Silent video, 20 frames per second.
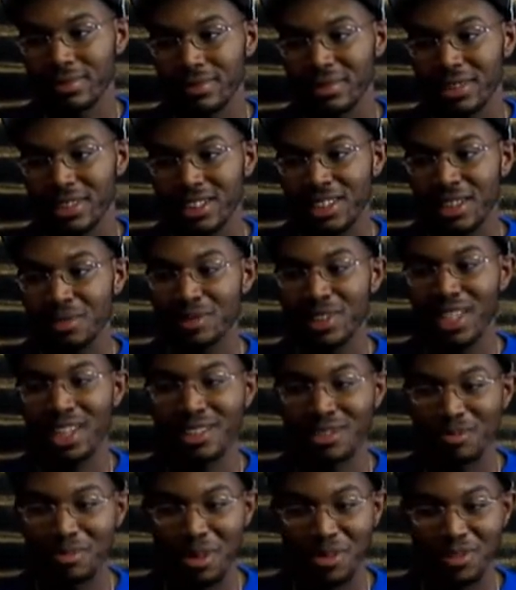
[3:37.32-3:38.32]

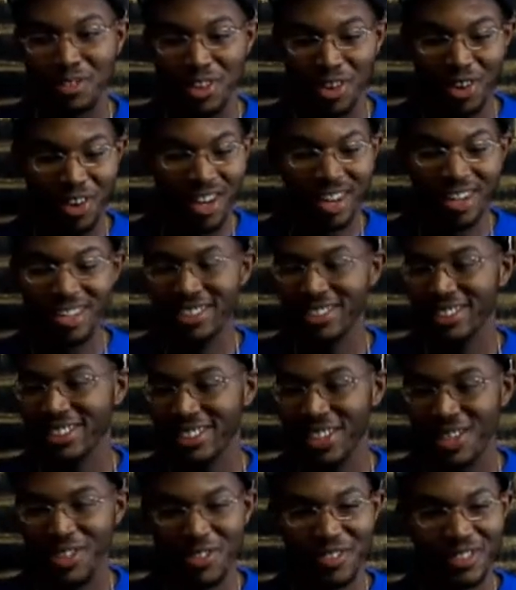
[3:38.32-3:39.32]
sometimes both the crowds
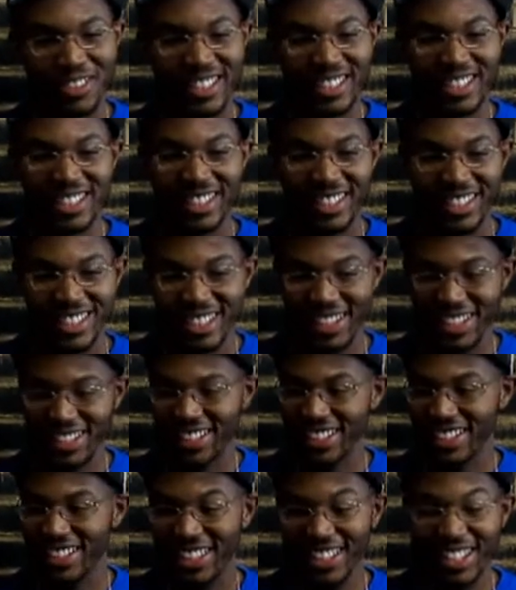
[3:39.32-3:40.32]
don't really
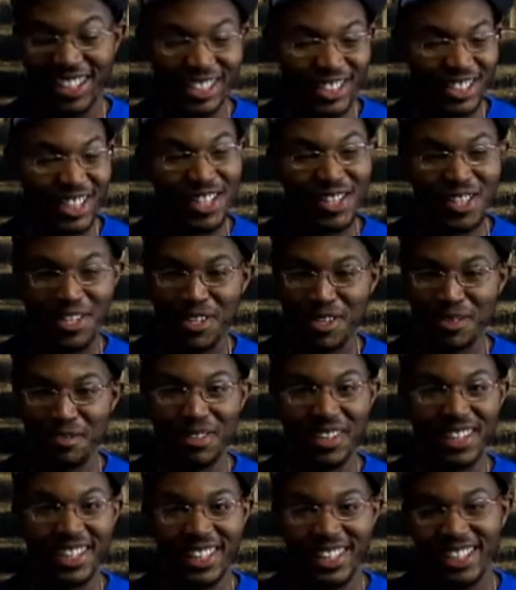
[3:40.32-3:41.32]
get each other,
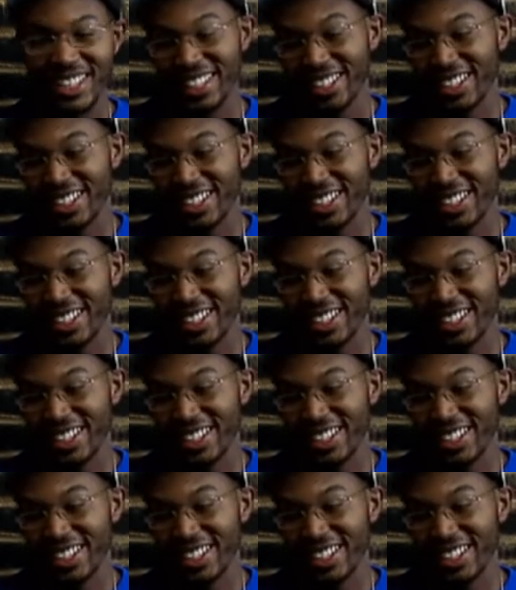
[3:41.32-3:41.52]
but